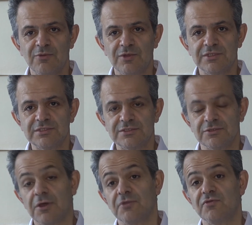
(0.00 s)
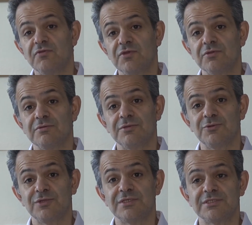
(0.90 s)
Well, this is kind of giving
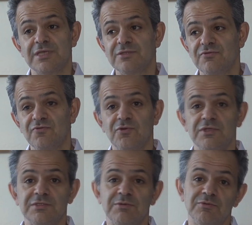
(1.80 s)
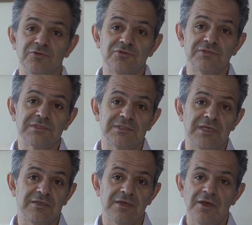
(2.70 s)
the incentive for these people to
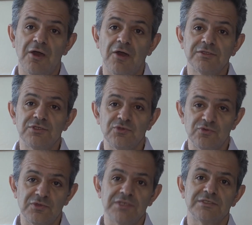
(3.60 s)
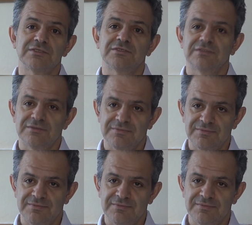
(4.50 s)
take undue risks.